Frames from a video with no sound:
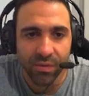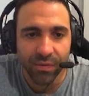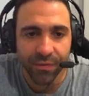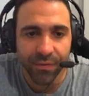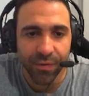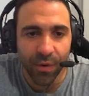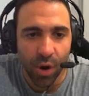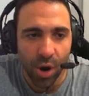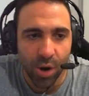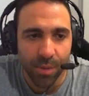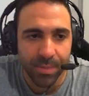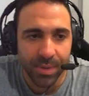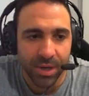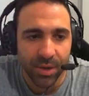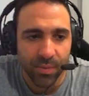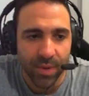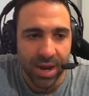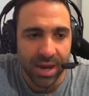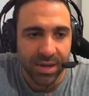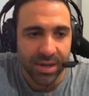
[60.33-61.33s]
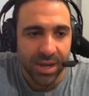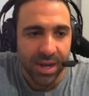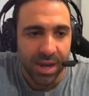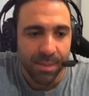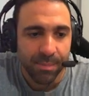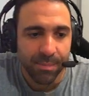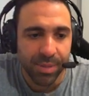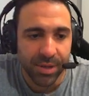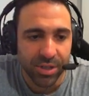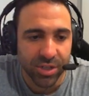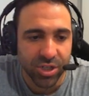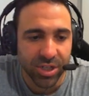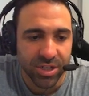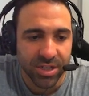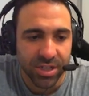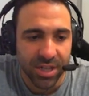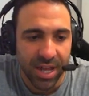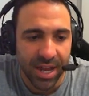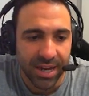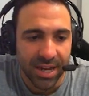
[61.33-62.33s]
for opening round. But
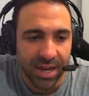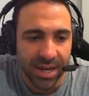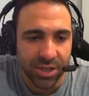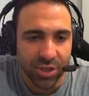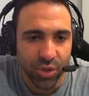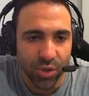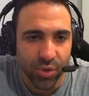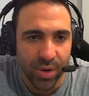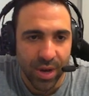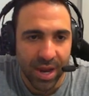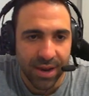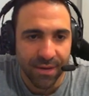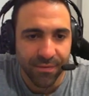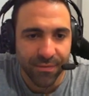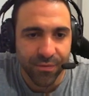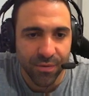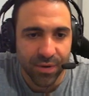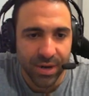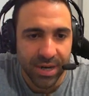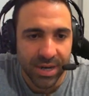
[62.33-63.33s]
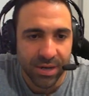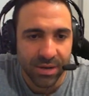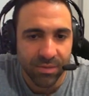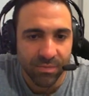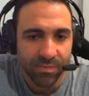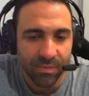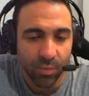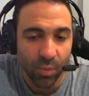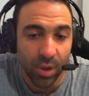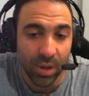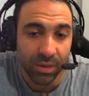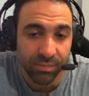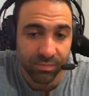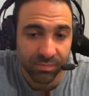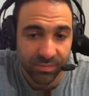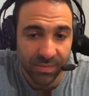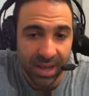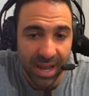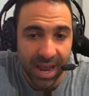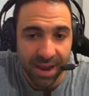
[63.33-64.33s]
just like I do every
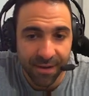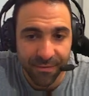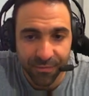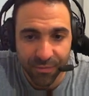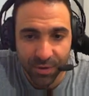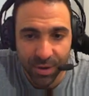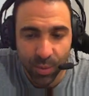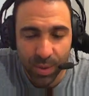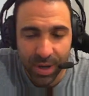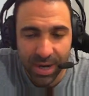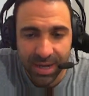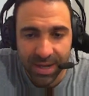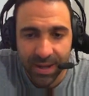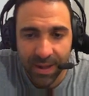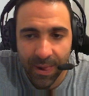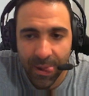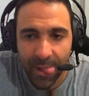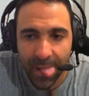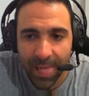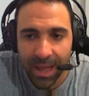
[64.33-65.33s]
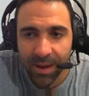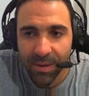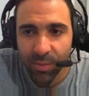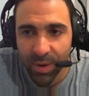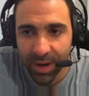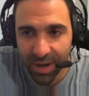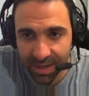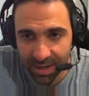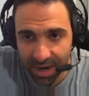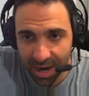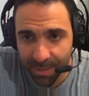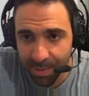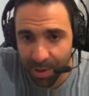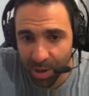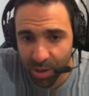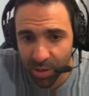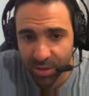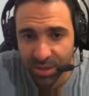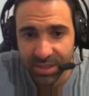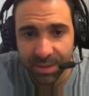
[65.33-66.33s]
week when I
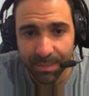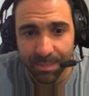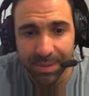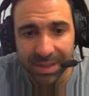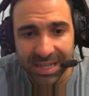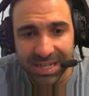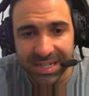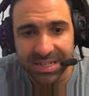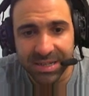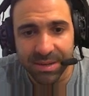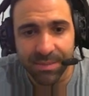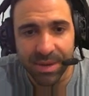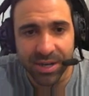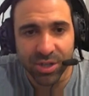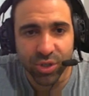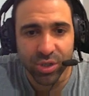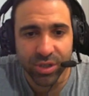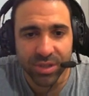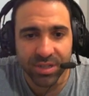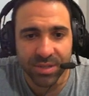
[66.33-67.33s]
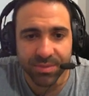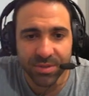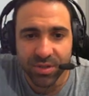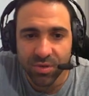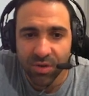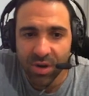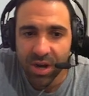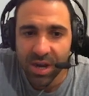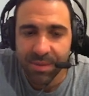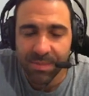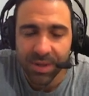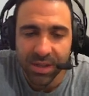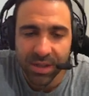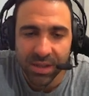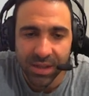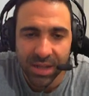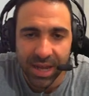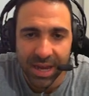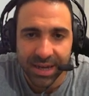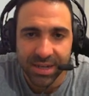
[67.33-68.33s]
post, please make sure to subscribe,
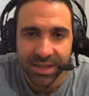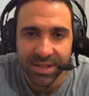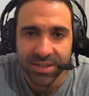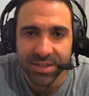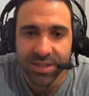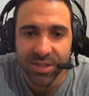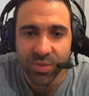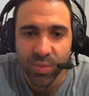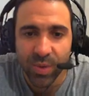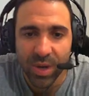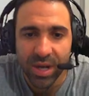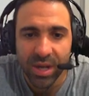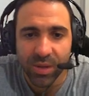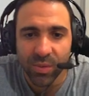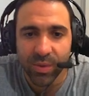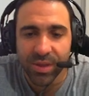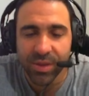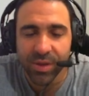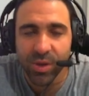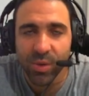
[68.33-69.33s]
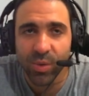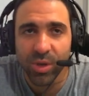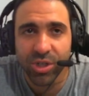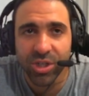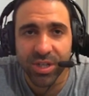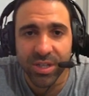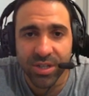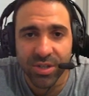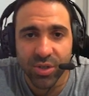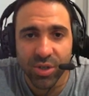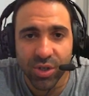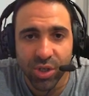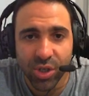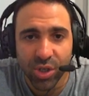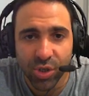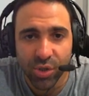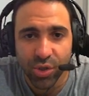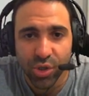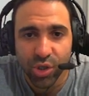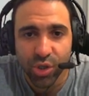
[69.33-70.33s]
like us as well, whether you're watching this on
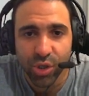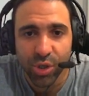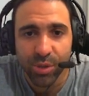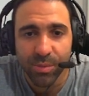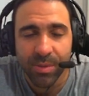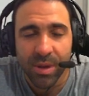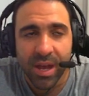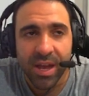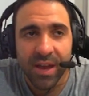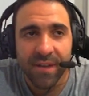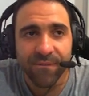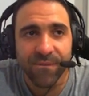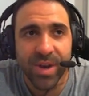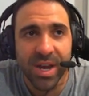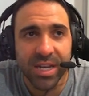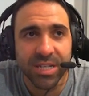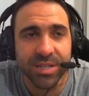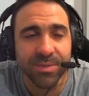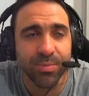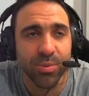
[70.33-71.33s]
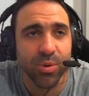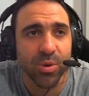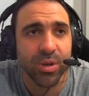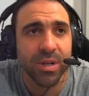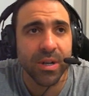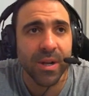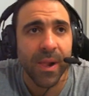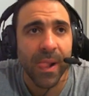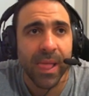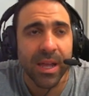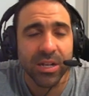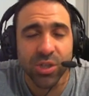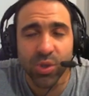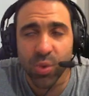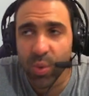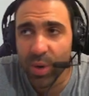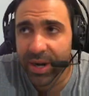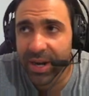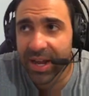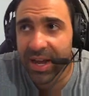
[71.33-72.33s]
YouTube, Facebook,
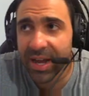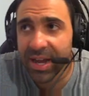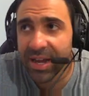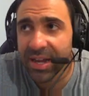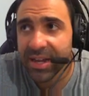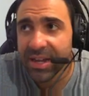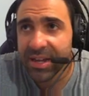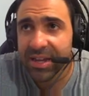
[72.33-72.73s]
Twitter,